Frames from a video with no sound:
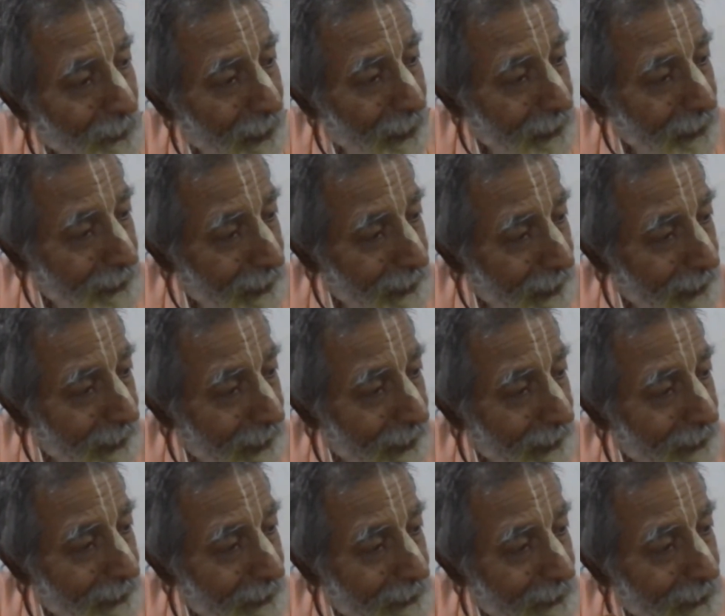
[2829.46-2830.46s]
by
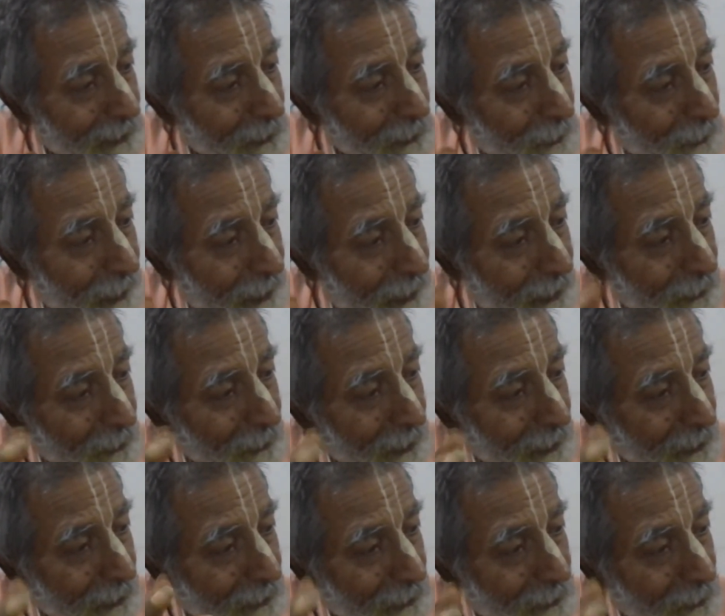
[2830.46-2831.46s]
hearing, by
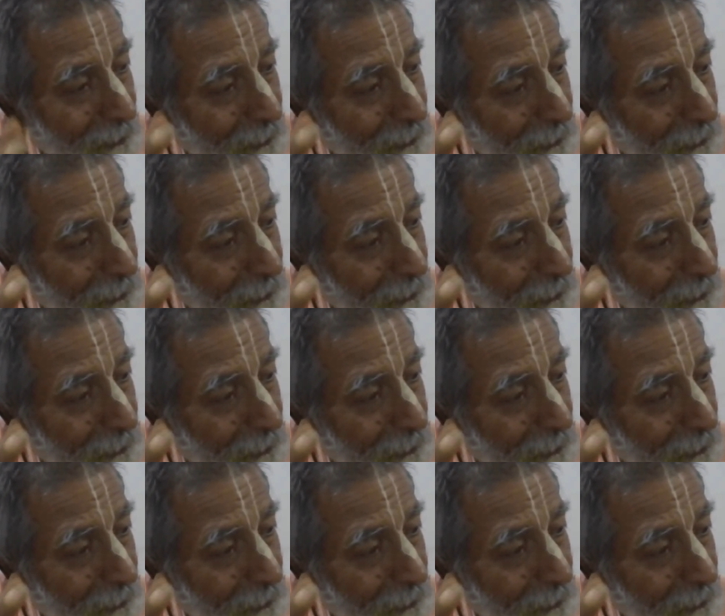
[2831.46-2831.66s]
your